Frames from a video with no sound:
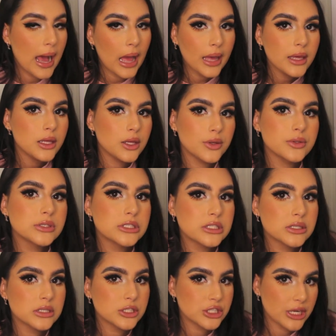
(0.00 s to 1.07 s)
I
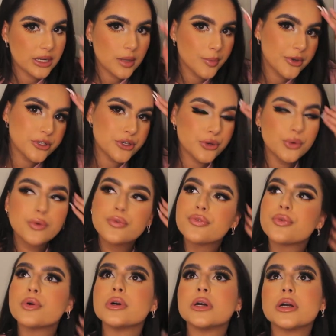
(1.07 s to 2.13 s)
used the shade number
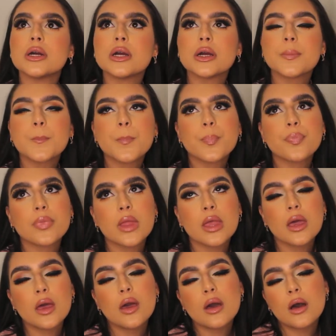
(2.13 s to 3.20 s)
2 for
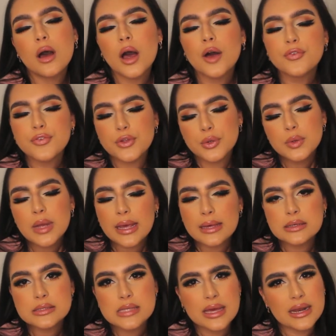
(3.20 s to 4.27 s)
a few
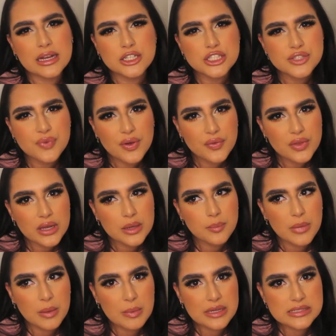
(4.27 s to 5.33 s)
days and I just found that
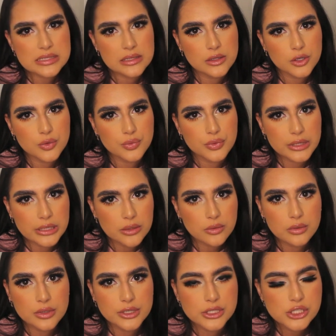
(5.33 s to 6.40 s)
it made my skin look really
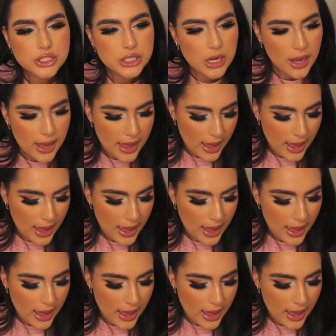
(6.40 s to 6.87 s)
orange.